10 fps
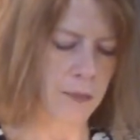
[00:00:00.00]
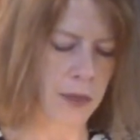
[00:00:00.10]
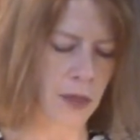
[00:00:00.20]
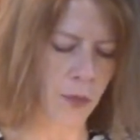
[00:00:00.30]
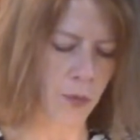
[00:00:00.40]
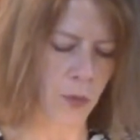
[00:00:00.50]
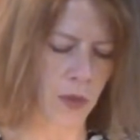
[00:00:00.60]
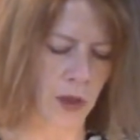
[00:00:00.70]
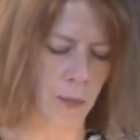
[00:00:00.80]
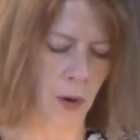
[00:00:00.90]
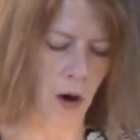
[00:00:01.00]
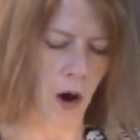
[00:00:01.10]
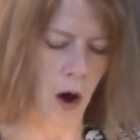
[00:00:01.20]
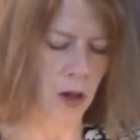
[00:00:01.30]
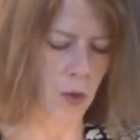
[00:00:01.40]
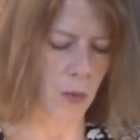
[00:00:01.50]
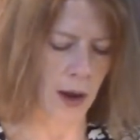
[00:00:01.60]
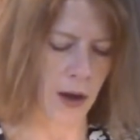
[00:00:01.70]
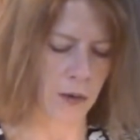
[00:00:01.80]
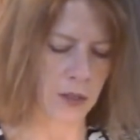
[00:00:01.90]
me through them all
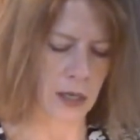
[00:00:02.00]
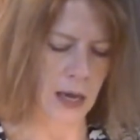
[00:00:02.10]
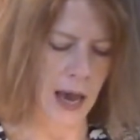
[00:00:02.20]
around,